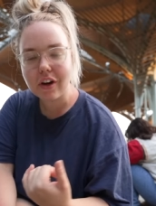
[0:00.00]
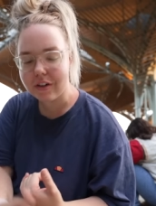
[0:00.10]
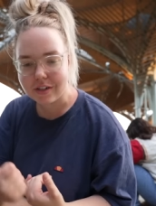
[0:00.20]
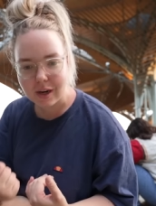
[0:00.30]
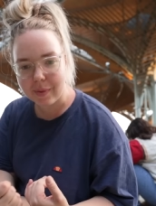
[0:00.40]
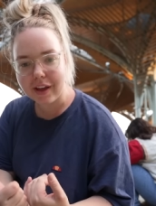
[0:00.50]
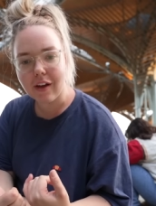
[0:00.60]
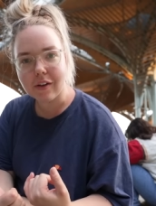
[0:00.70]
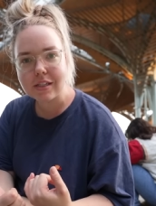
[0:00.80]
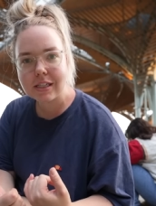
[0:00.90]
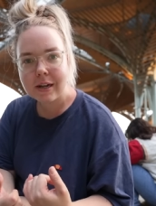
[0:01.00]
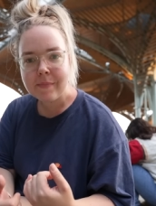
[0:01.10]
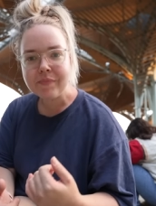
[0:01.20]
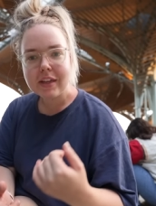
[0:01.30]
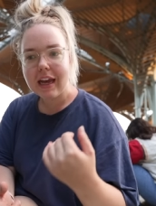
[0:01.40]
go do something else
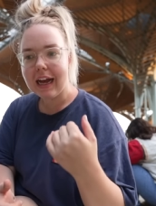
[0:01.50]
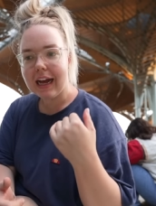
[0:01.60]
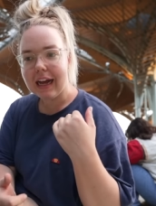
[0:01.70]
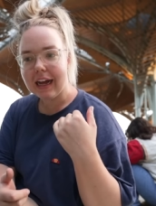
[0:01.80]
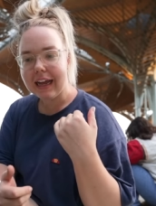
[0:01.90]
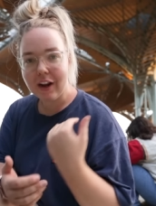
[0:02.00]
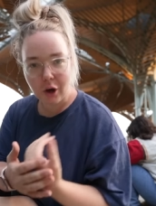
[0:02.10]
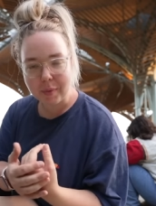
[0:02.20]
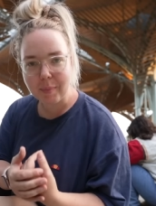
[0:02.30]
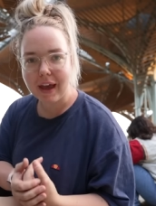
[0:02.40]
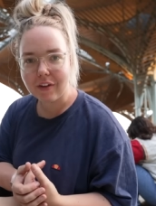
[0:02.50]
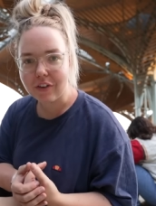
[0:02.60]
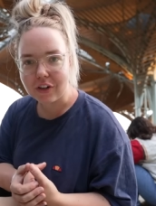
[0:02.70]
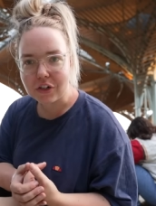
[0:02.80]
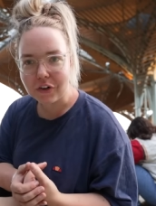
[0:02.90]
uh, and help me pay for
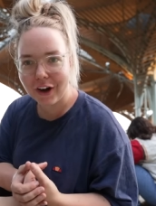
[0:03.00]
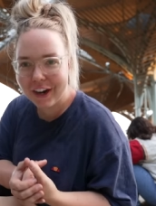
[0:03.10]
a new drone.